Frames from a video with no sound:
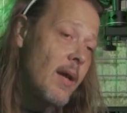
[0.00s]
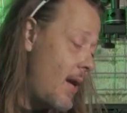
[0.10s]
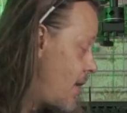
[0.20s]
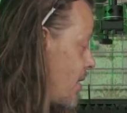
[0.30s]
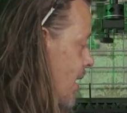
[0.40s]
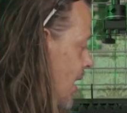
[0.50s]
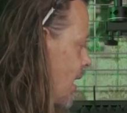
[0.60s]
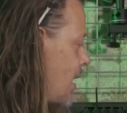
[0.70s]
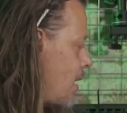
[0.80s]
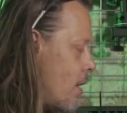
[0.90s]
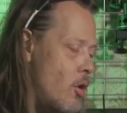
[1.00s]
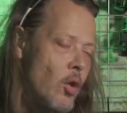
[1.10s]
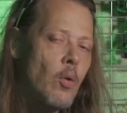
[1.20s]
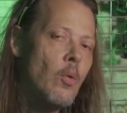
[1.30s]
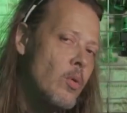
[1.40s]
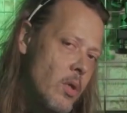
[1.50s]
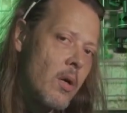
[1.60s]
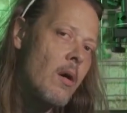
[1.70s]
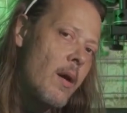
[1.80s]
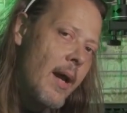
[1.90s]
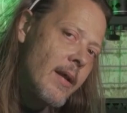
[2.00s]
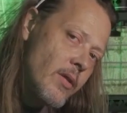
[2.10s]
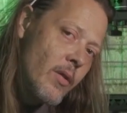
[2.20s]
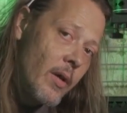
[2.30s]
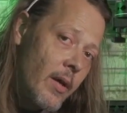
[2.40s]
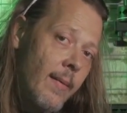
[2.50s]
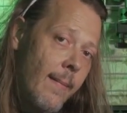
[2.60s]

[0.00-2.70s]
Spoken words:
And they do start answering.